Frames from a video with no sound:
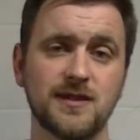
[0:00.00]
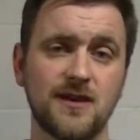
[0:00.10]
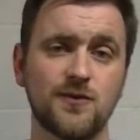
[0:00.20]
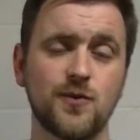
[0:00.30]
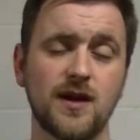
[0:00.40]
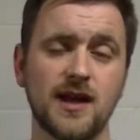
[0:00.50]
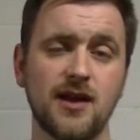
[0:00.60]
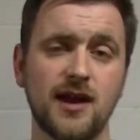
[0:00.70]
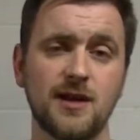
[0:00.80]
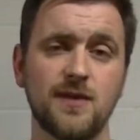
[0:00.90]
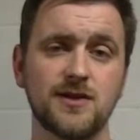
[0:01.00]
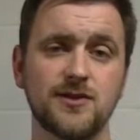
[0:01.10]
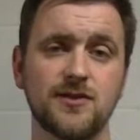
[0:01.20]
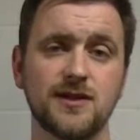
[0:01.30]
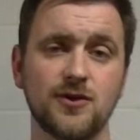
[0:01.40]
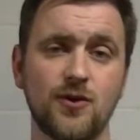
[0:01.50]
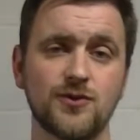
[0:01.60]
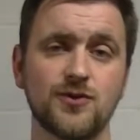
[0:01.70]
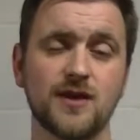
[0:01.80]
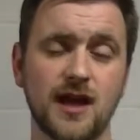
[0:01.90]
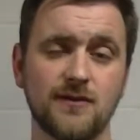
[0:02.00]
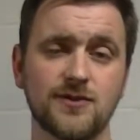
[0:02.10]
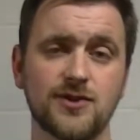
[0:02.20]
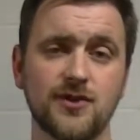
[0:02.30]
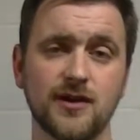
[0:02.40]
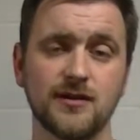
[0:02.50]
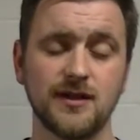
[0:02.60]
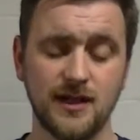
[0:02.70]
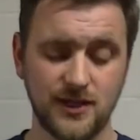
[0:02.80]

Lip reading: The safest way to carry any pistol is in a holster that covers the trigger.